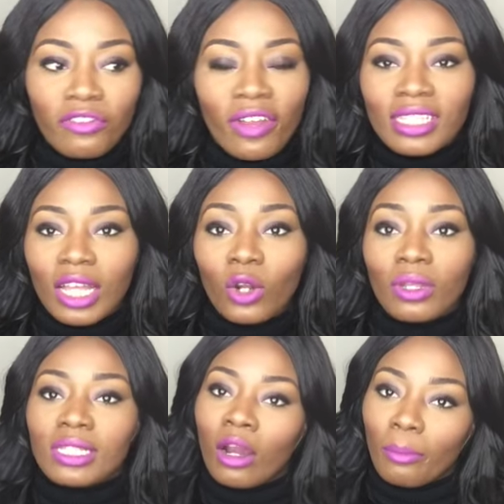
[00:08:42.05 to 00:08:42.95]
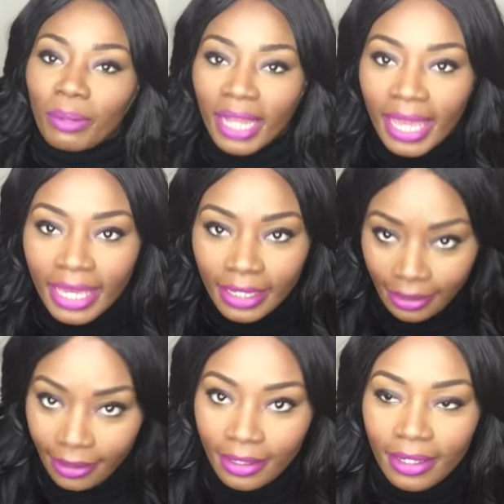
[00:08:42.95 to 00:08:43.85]
Friends that always
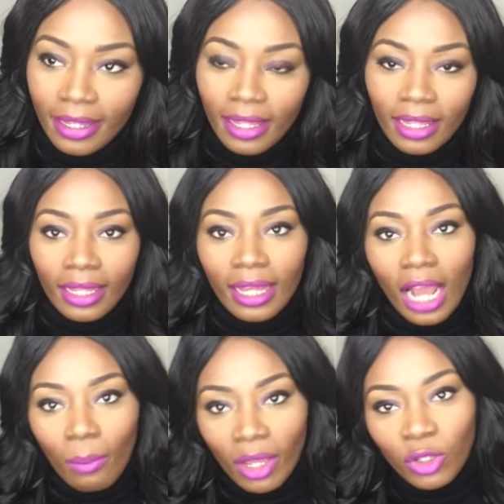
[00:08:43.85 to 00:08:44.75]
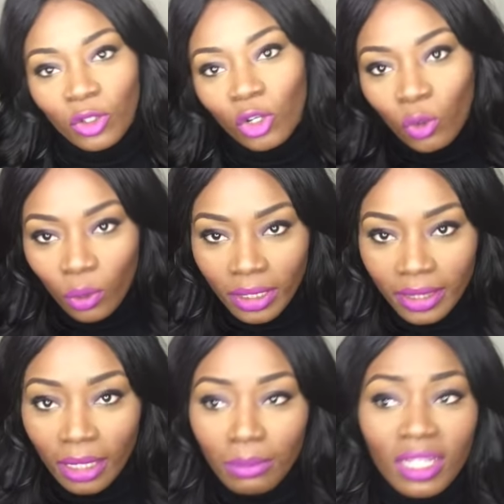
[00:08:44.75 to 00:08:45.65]
complain about you not calling
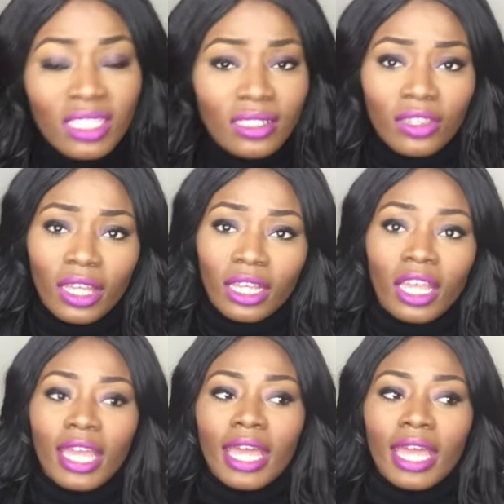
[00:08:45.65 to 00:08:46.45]
them. This is the thing.